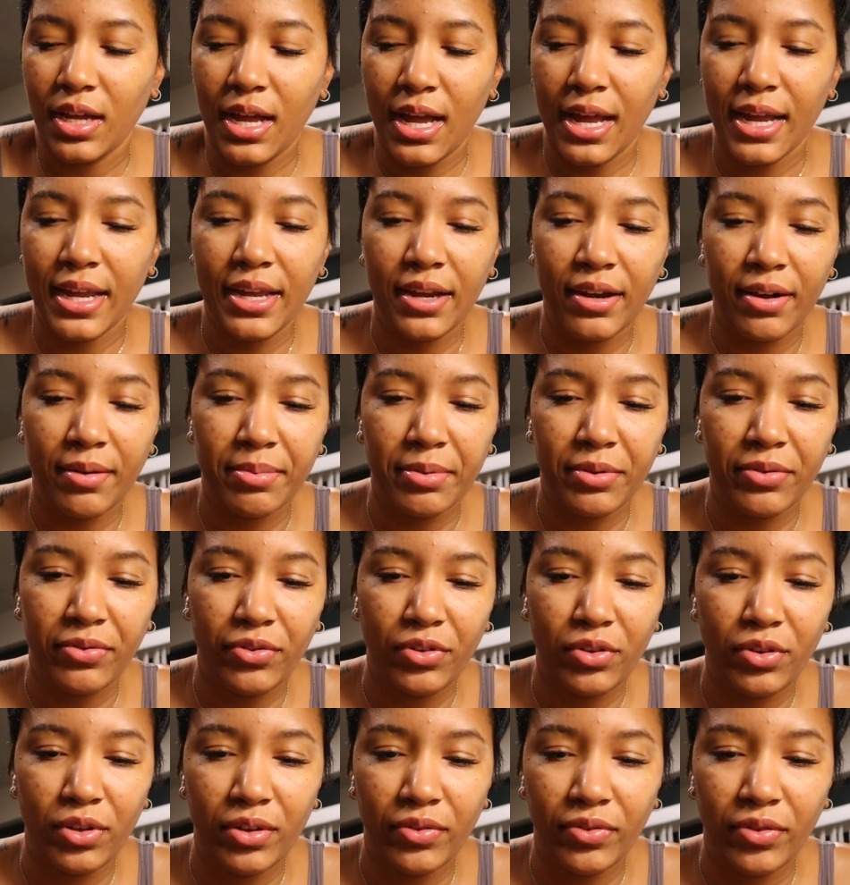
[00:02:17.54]
I grab a
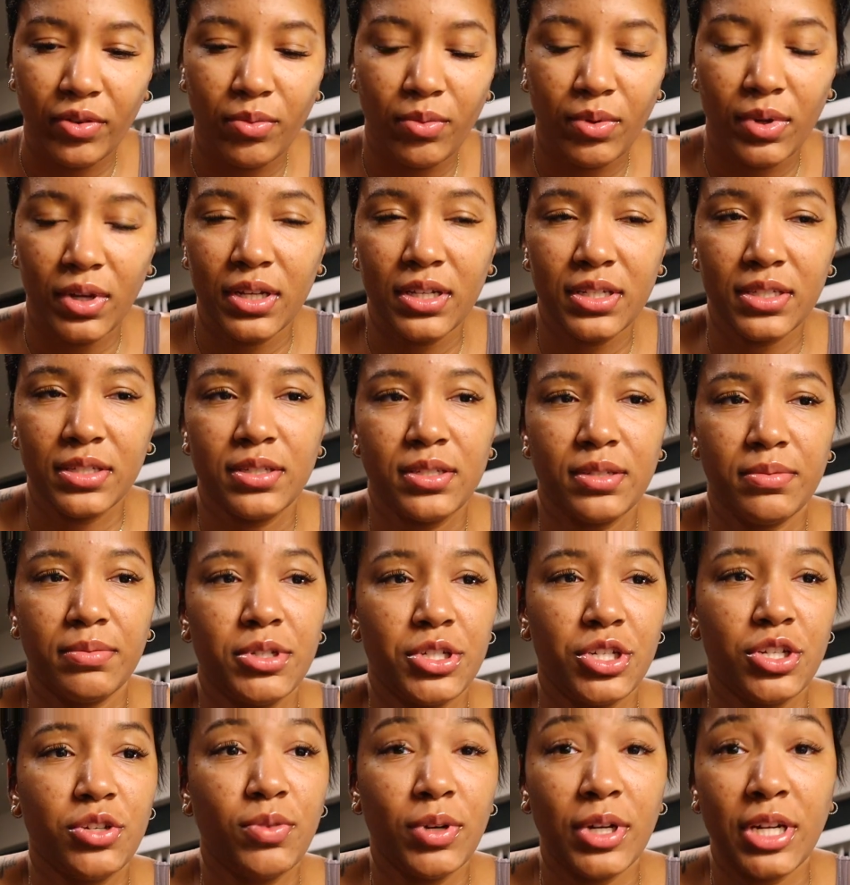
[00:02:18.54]
few different ones.
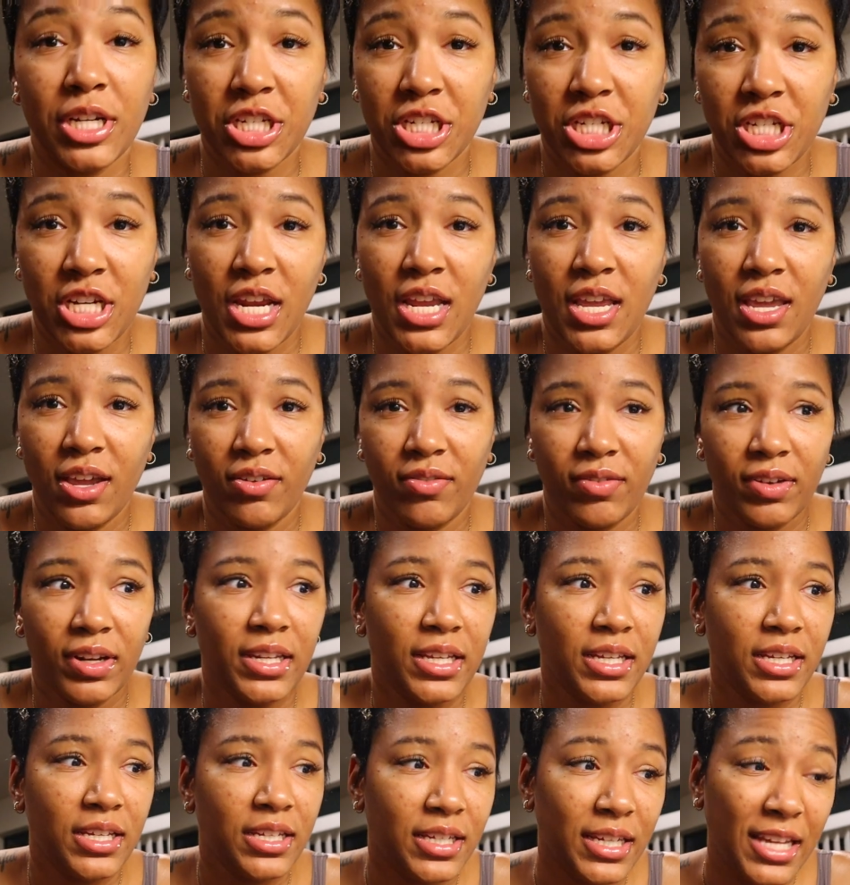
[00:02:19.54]
But you want to shake it
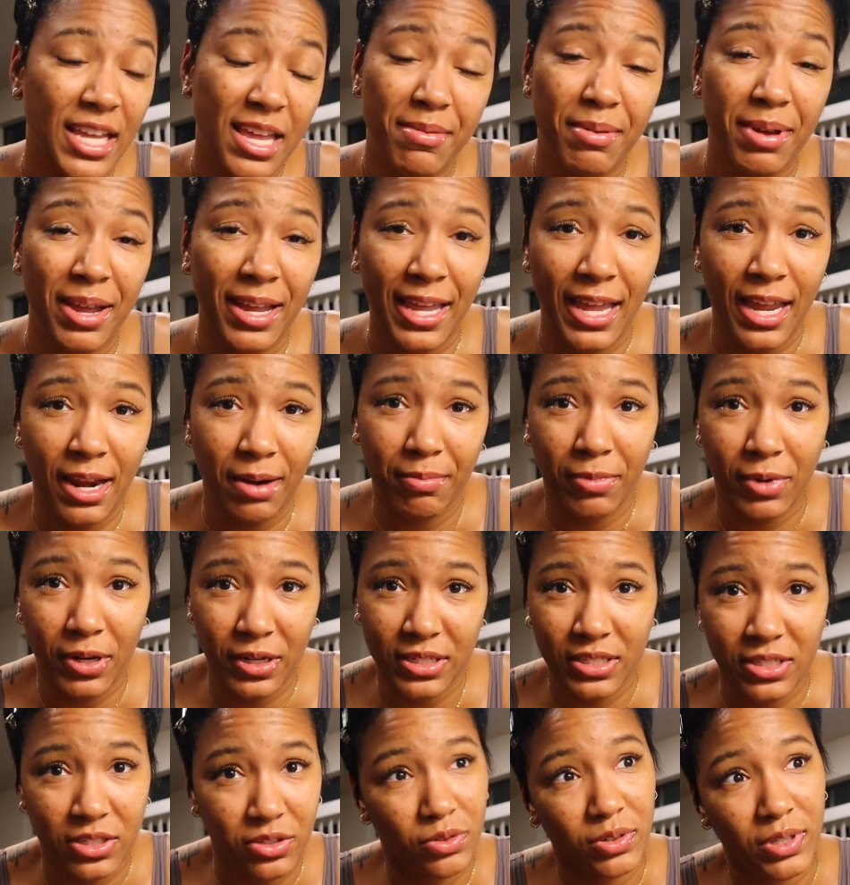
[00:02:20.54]
really good and my camera
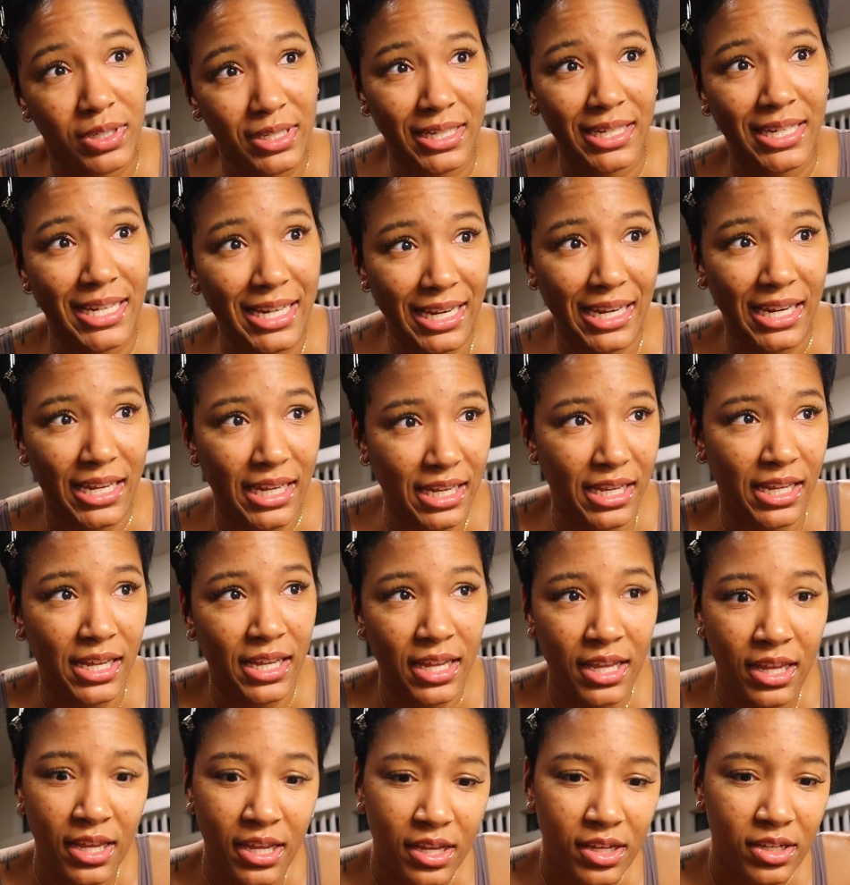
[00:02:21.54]
is going dead.
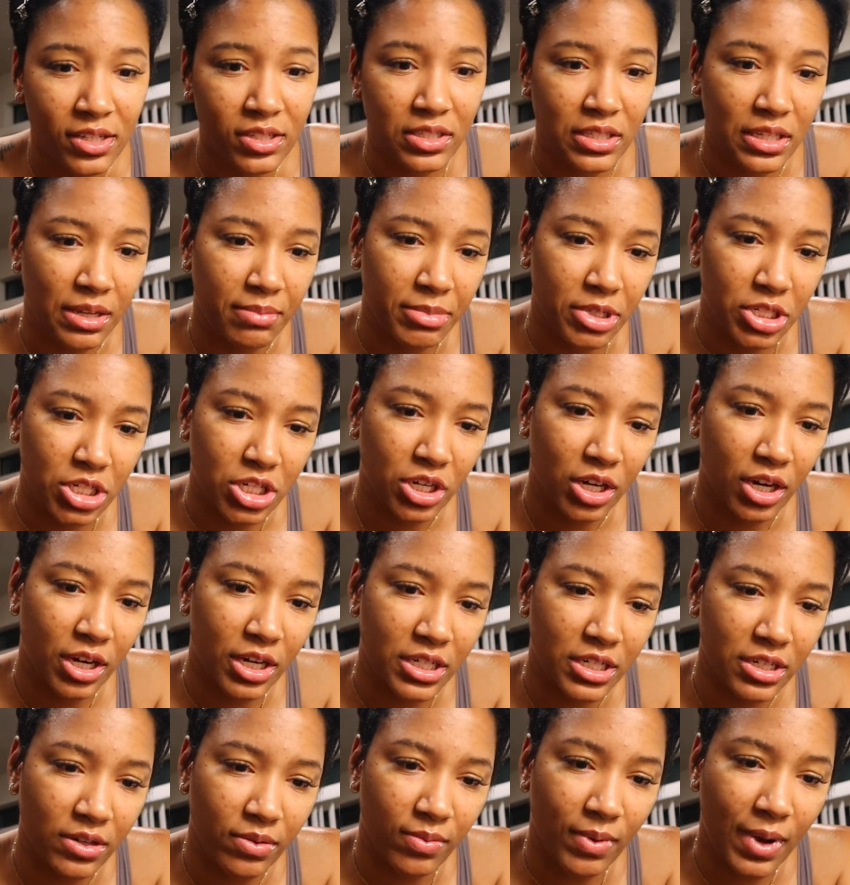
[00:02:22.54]
So I'm going to
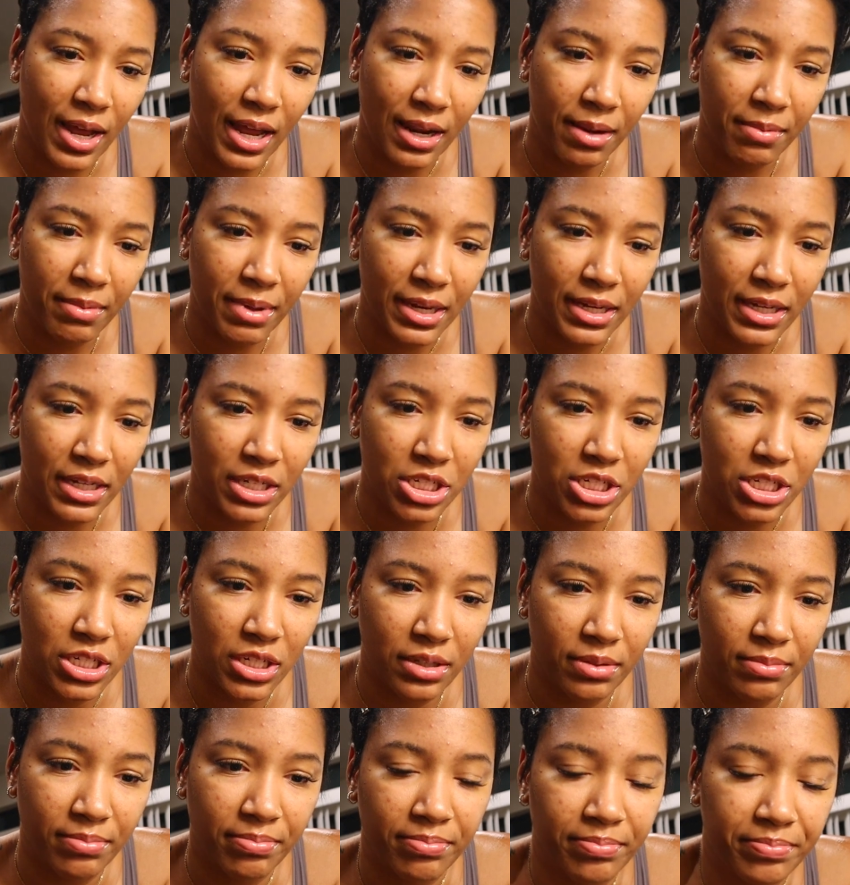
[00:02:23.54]
charge it while I'm at the
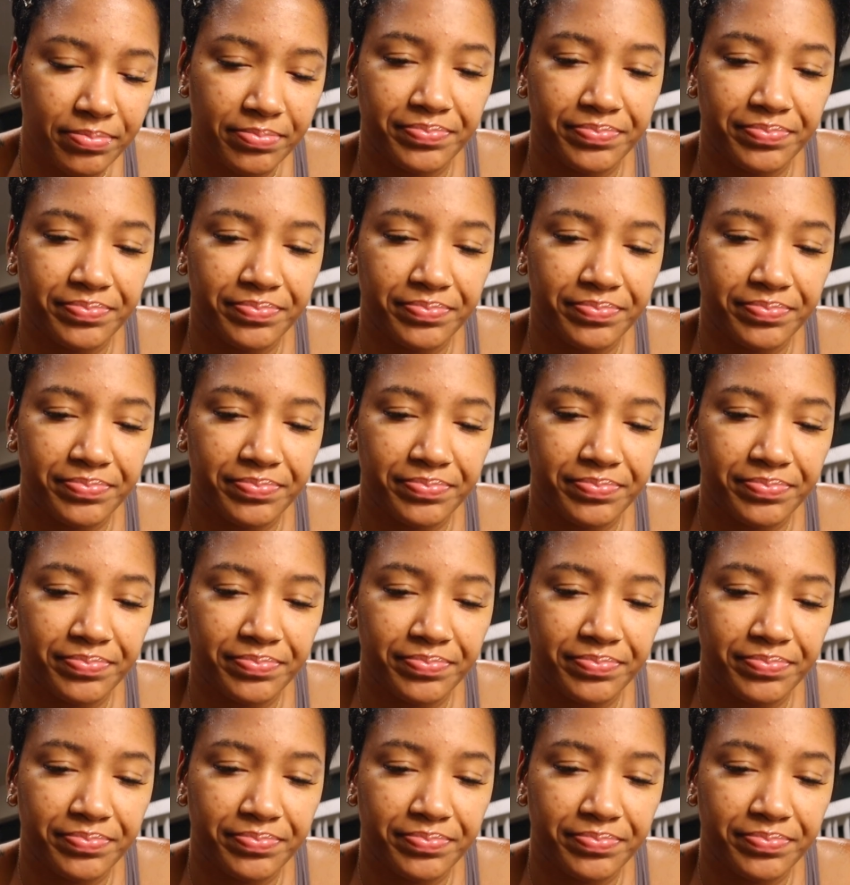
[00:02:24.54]
gym.